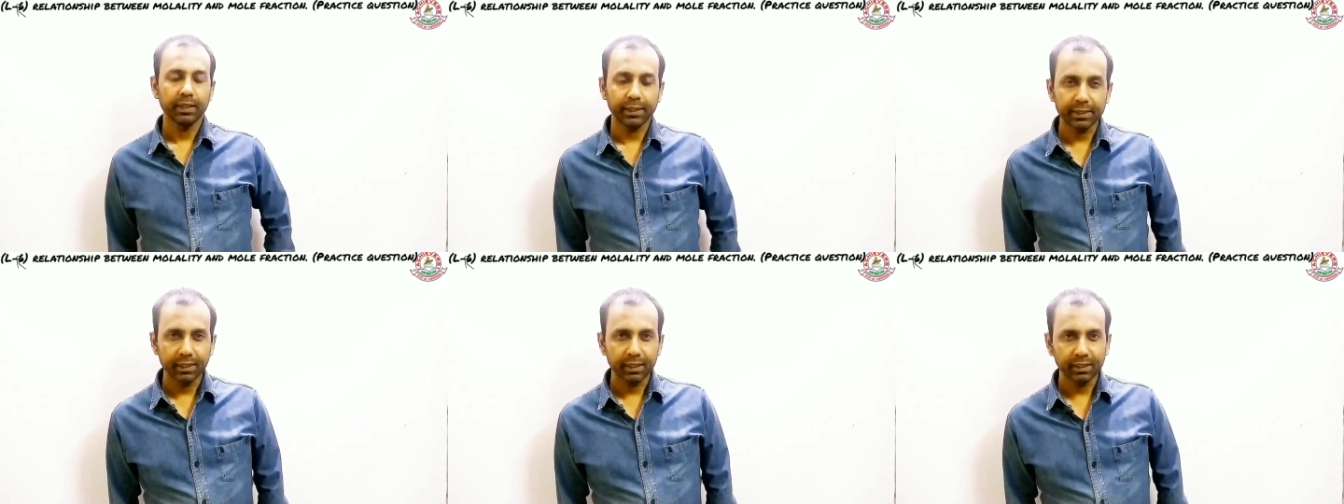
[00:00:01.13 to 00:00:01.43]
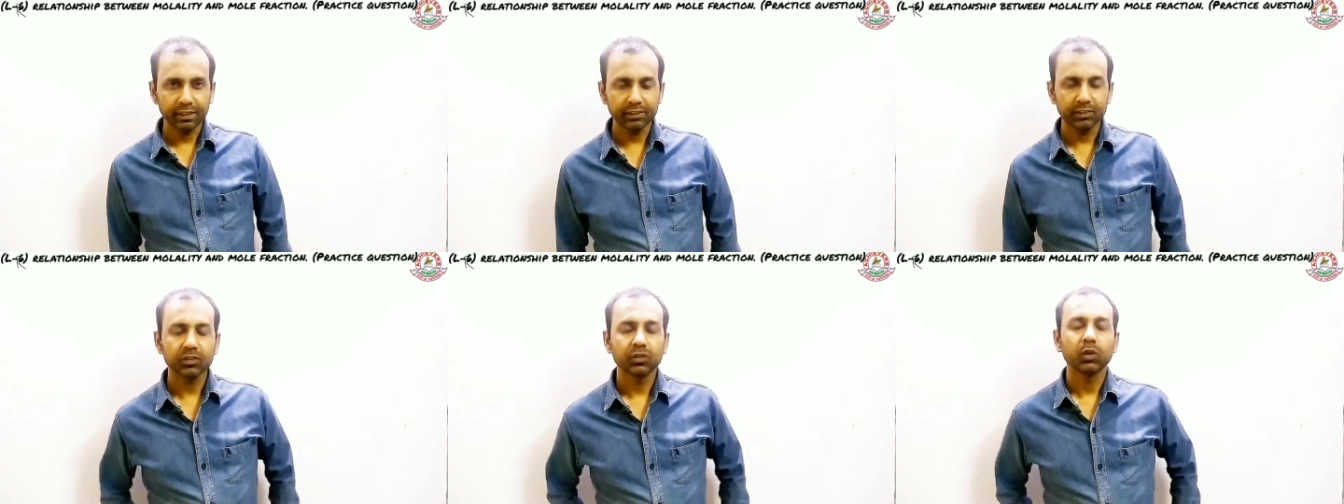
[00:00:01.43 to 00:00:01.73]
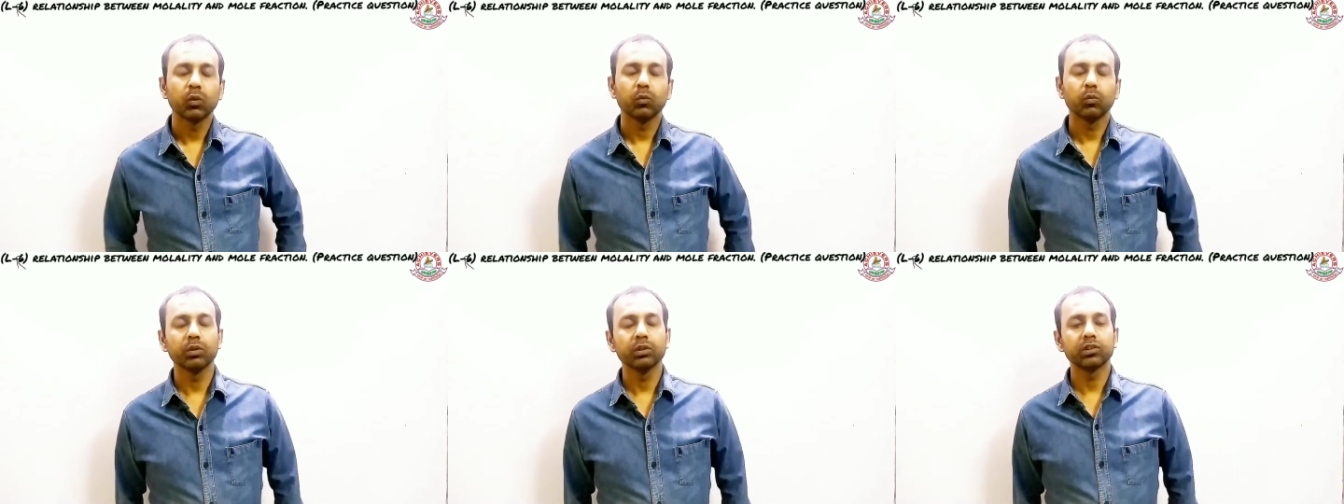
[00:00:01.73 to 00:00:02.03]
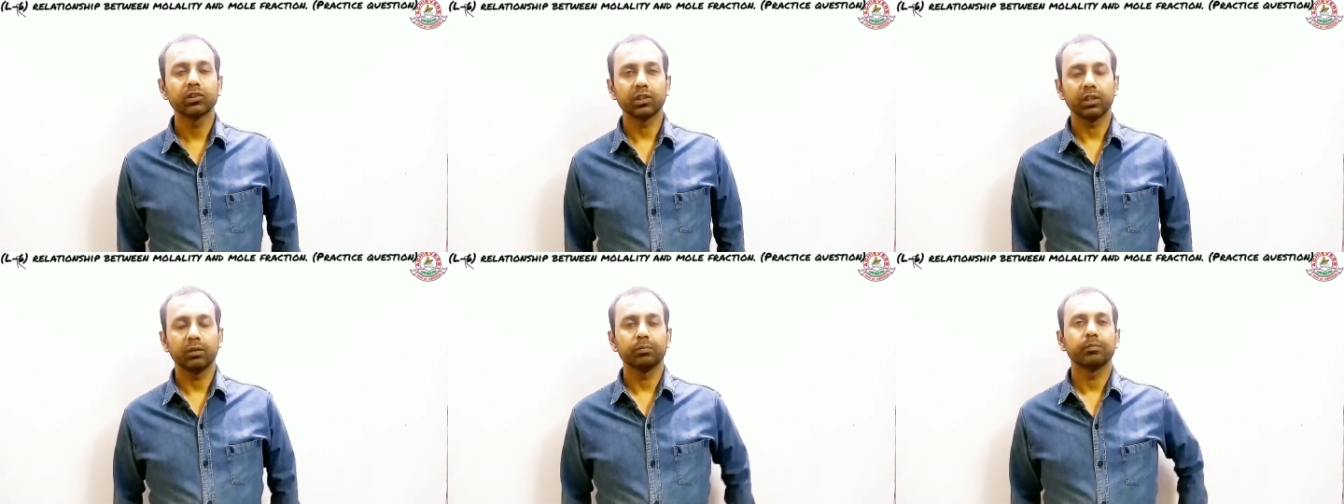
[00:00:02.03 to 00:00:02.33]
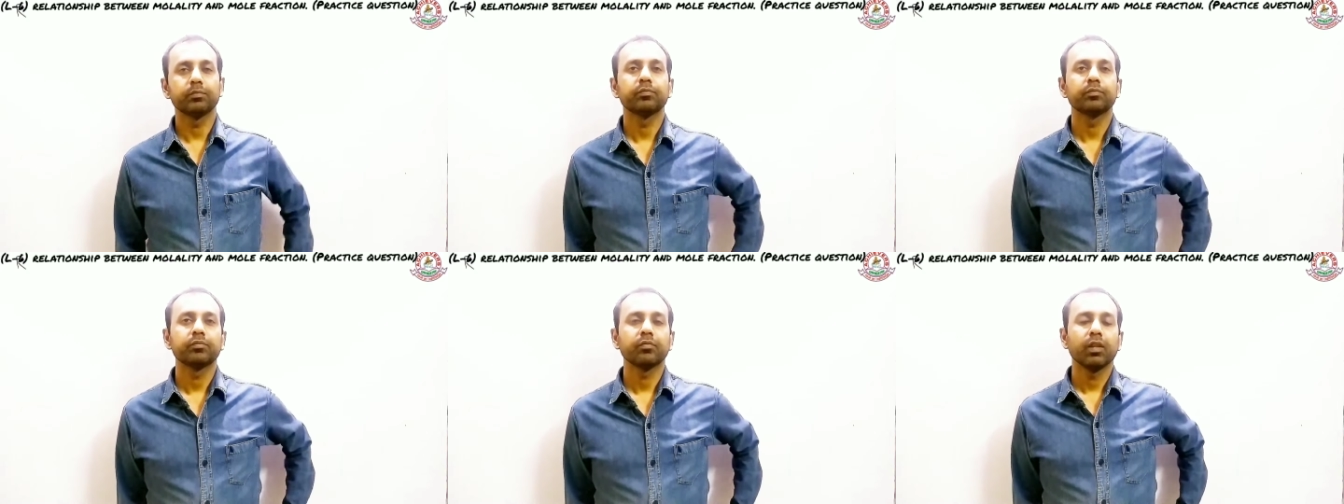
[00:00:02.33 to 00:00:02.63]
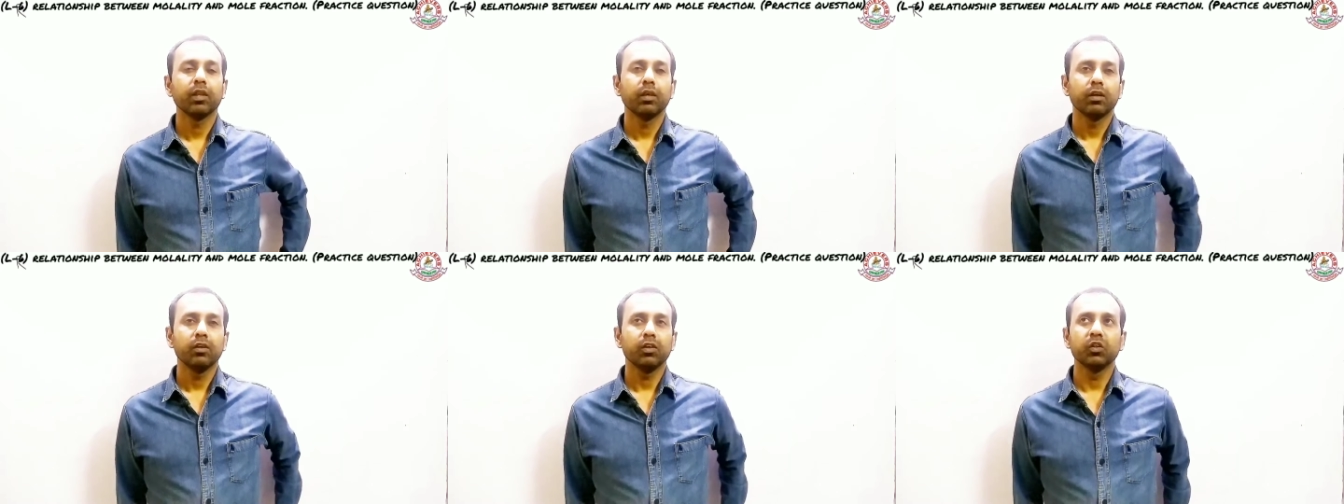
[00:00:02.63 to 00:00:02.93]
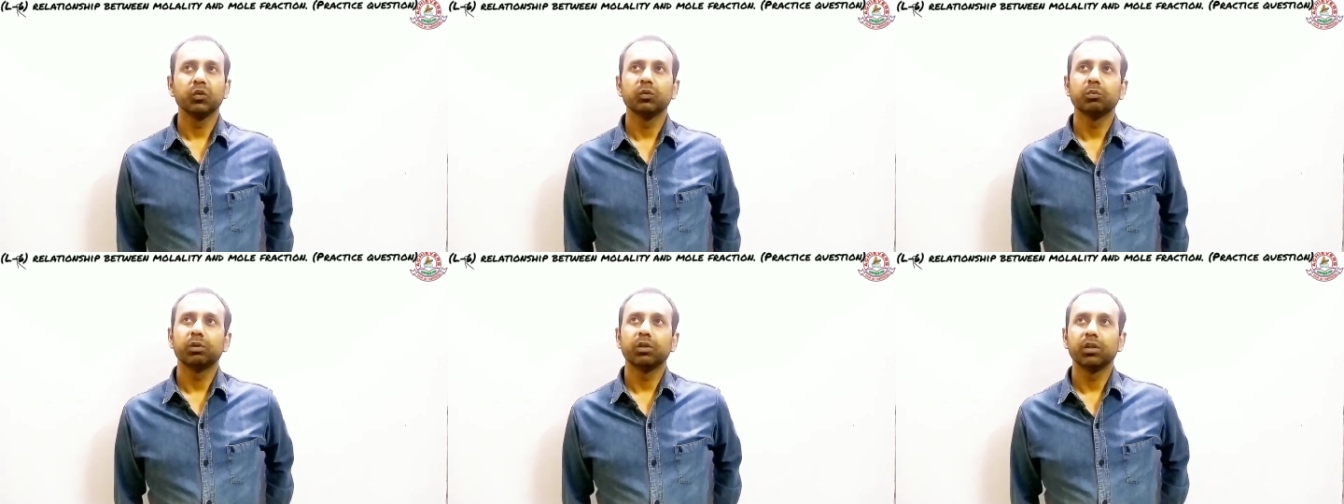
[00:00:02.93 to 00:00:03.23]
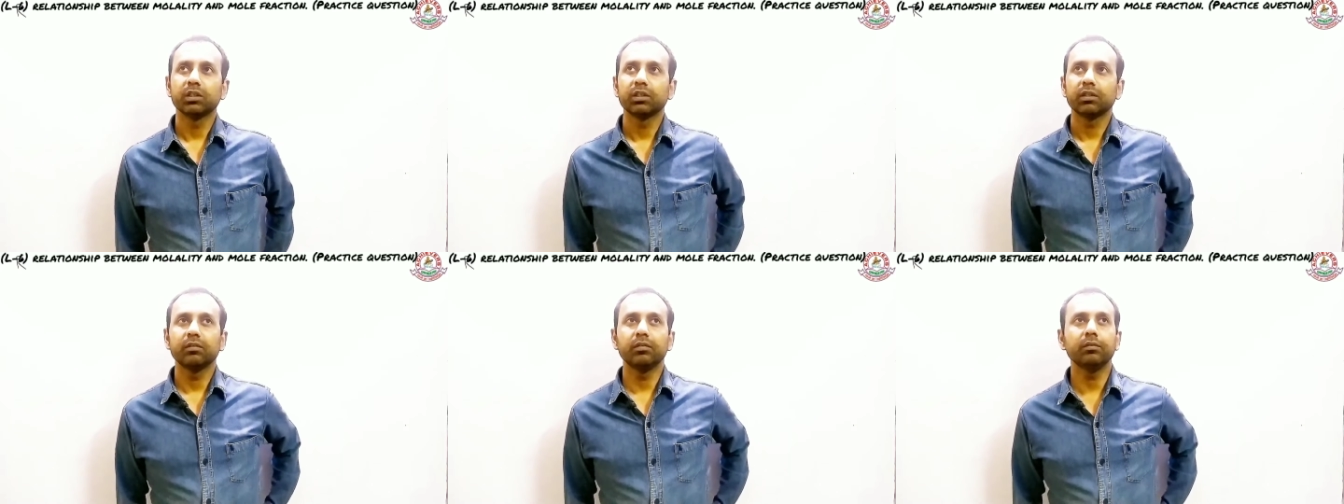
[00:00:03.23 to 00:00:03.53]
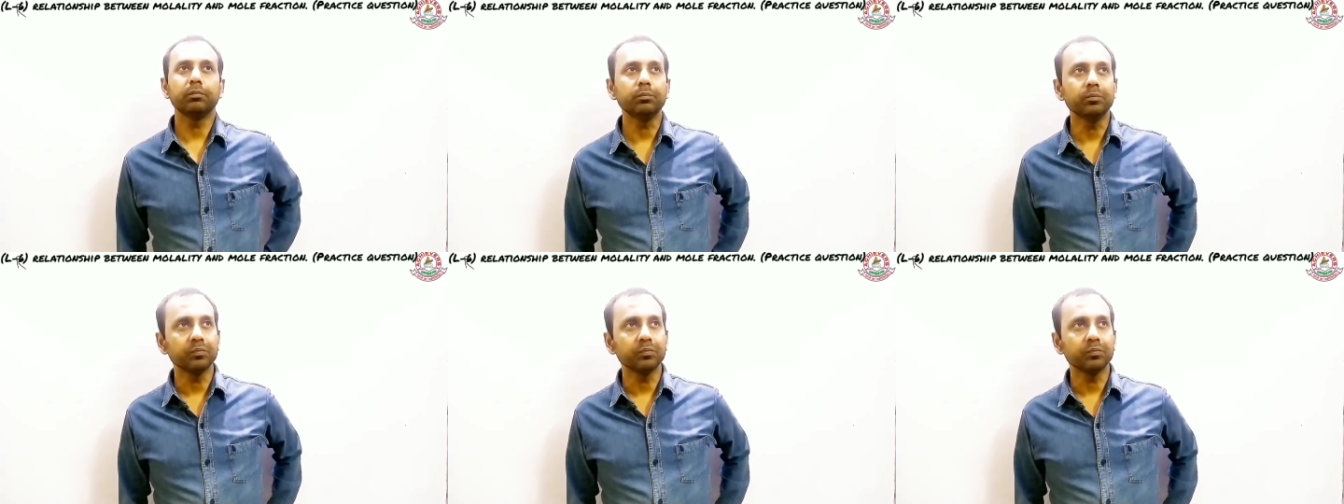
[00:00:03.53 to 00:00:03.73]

Hey guys, what's up? You know what?